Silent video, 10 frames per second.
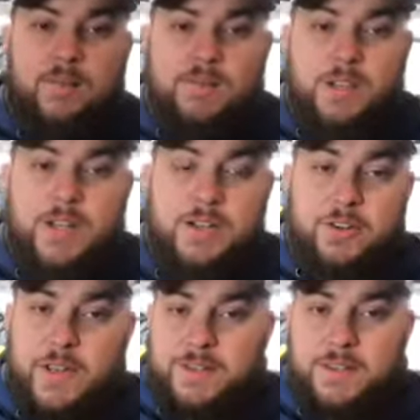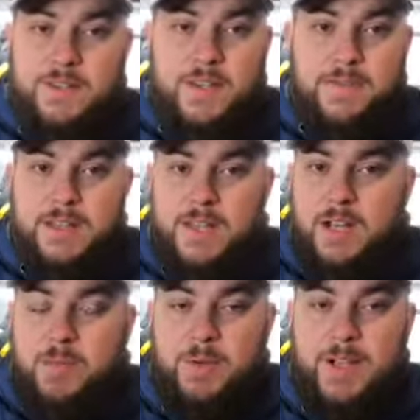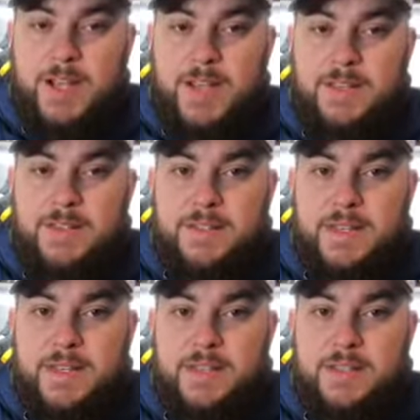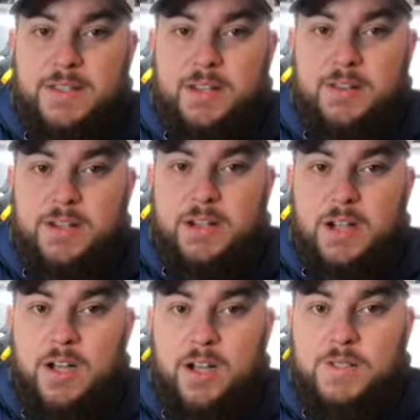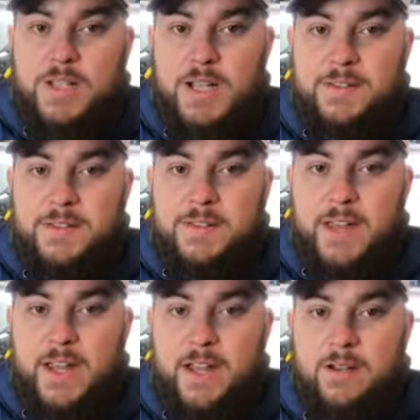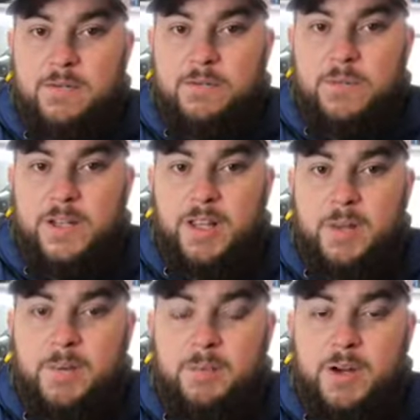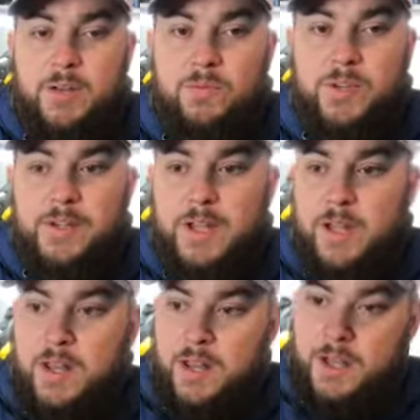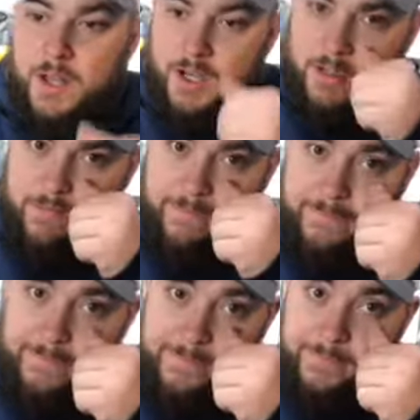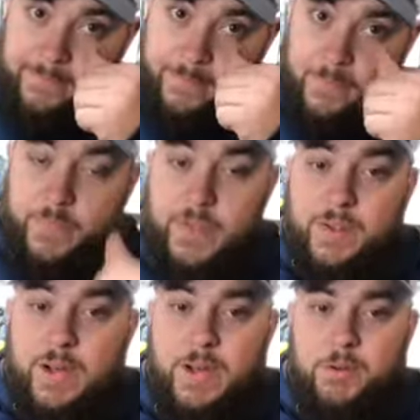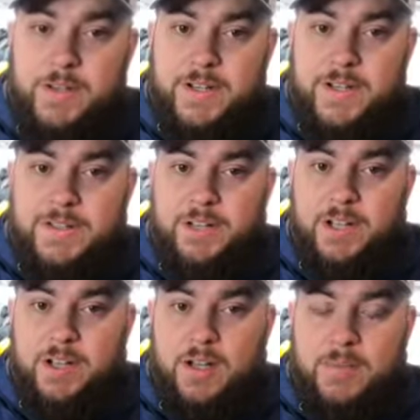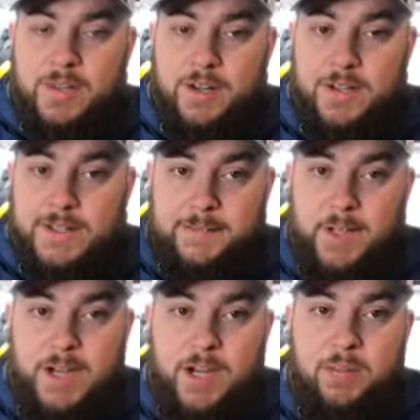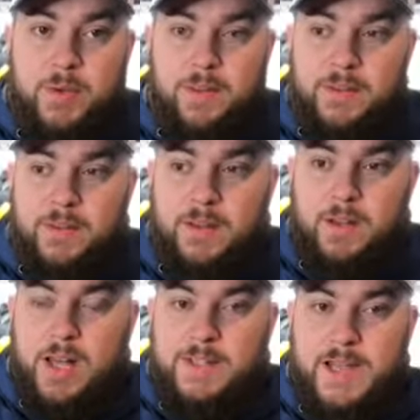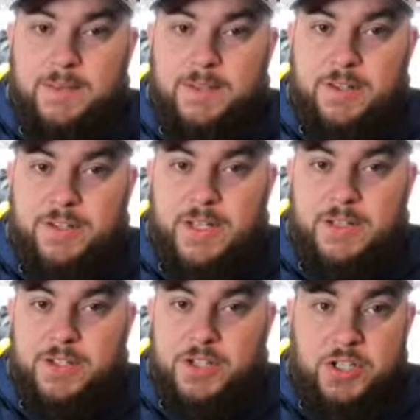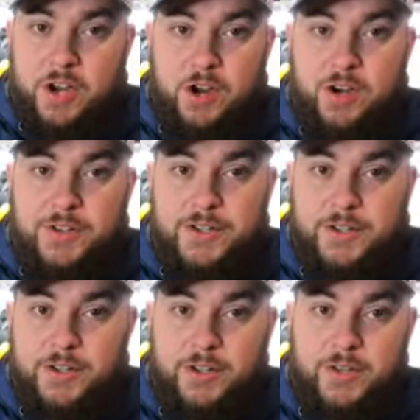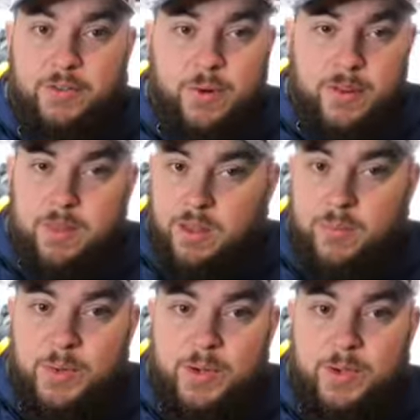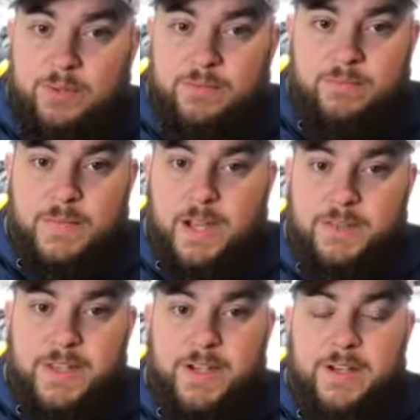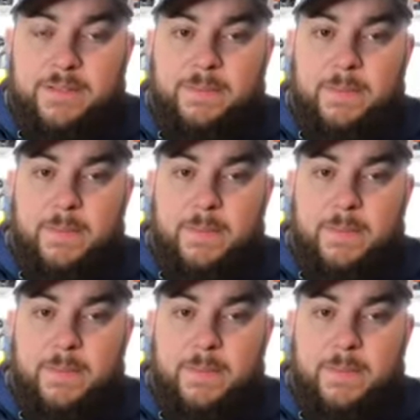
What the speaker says: Look on Craigslist. I've seen a couple guys in southern Wisconsin that have reclaimed barnwood. I wouldn't necessarily, they're a supplier, but a lot of times it's just a yard with lumber out there.